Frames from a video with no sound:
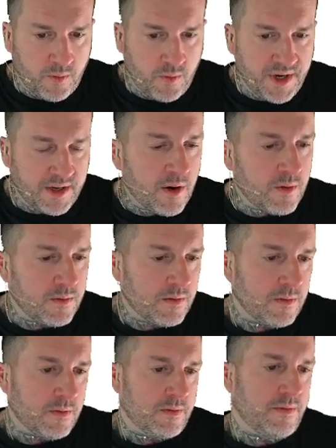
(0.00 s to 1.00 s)
we don't
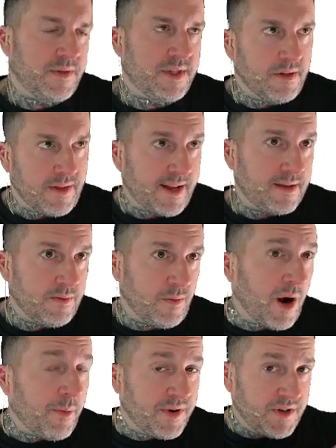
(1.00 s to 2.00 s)
select,
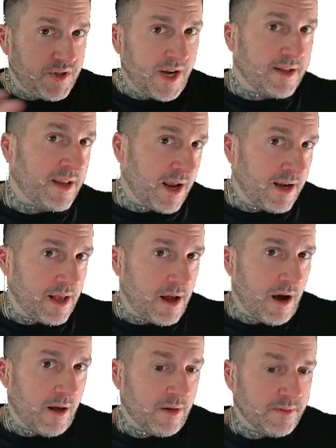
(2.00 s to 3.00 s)
we're not projecting any
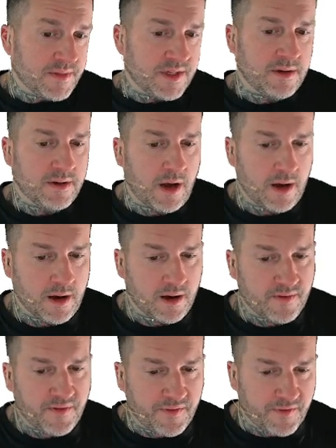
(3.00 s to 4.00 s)
columns uh,
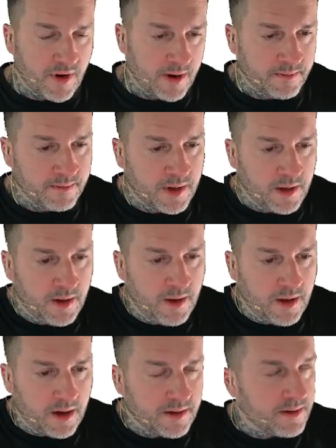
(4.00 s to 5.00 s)
from
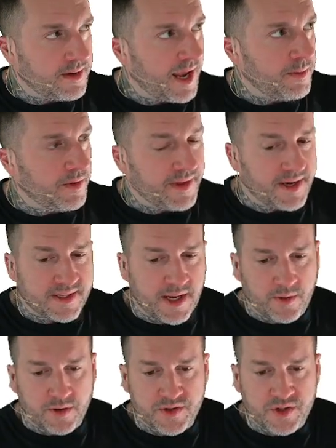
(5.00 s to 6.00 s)
a table that is
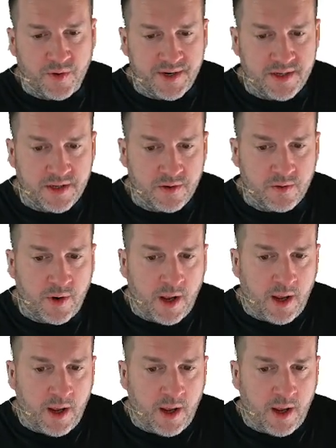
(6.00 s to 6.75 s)
outer joined to,